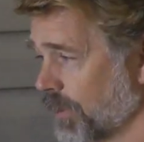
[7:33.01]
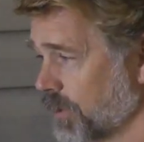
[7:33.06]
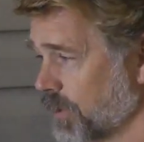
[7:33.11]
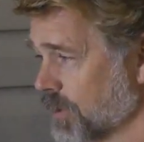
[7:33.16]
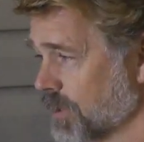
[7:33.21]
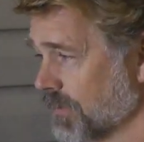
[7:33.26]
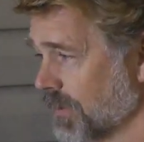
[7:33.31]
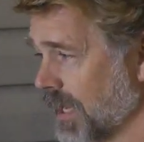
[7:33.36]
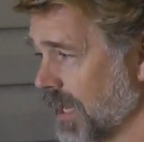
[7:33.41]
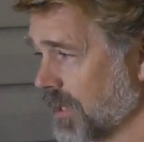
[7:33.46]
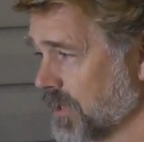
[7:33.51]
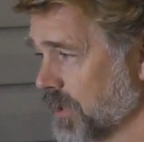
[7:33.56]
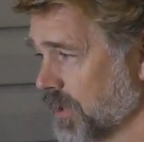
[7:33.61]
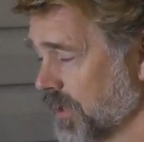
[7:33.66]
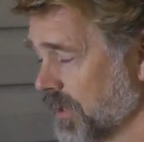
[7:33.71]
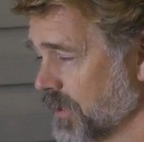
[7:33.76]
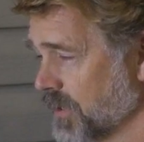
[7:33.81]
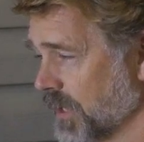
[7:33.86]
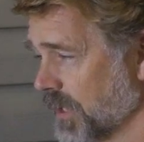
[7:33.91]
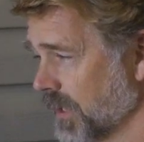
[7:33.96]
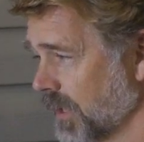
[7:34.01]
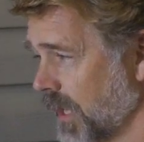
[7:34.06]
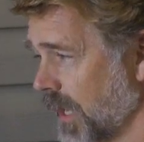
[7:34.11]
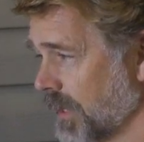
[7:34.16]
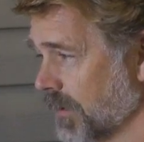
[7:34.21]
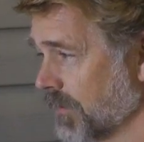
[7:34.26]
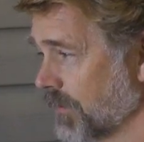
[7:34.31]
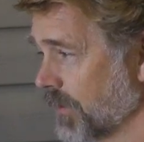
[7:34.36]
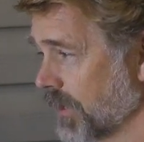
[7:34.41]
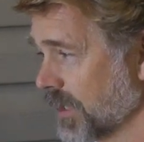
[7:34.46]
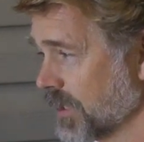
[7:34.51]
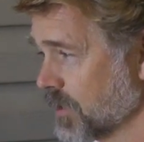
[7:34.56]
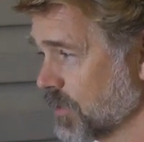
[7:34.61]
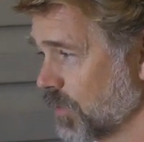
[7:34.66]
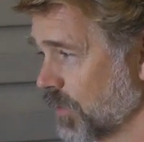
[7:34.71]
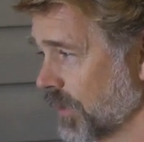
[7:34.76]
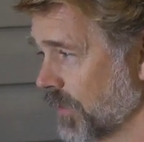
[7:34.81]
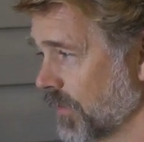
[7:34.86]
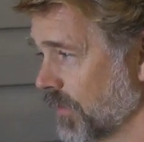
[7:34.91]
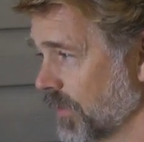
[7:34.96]
Dukes of Hazzard, had done a lot of
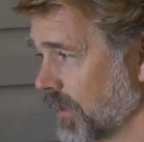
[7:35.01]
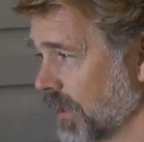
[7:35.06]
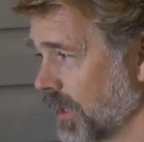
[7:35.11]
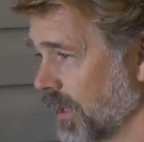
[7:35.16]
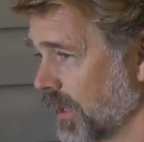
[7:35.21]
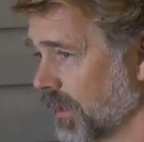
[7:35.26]
things with